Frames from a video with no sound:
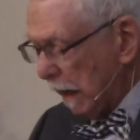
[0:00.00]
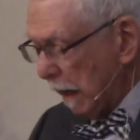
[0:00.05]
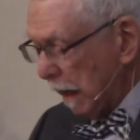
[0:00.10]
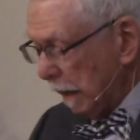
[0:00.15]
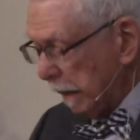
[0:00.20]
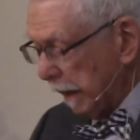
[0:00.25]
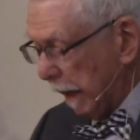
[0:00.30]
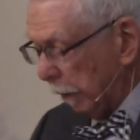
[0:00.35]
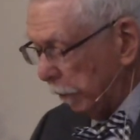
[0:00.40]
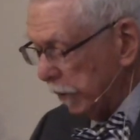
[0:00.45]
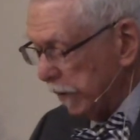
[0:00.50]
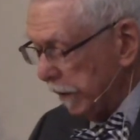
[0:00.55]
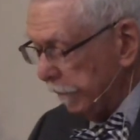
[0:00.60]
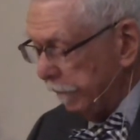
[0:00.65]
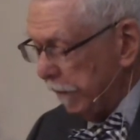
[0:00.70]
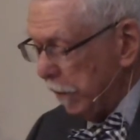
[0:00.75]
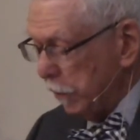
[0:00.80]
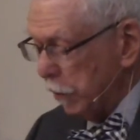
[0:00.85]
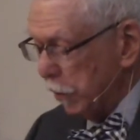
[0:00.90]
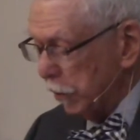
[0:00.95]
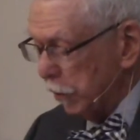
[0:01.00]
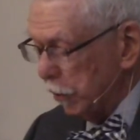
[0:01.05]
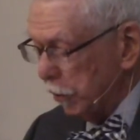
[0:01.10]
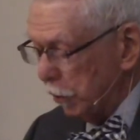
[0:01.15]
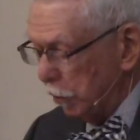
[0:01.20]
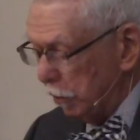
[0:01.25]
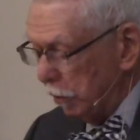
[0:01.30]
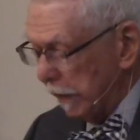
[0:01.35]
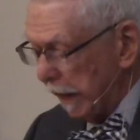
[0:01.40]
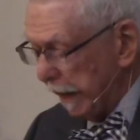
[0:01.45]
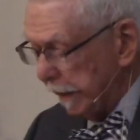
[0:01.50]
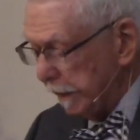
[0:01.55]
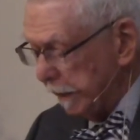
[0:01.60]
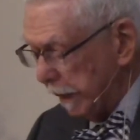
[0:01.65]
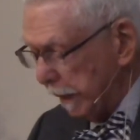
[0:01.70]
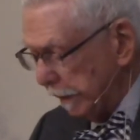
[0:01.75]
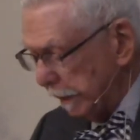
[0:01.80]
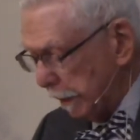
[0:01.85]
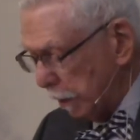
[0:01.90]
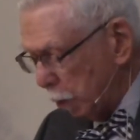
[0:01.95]
That was Ephesians 2
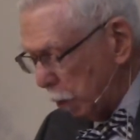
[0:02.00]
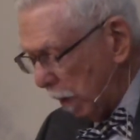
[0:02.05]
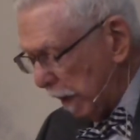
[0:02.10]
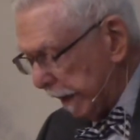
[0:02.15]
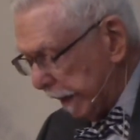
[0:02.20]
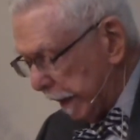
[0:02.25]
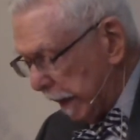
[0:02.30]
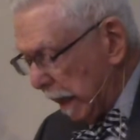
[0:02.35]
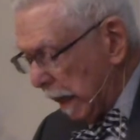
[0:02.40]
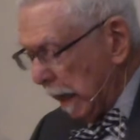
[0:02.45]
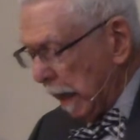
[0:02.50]
19 to 20.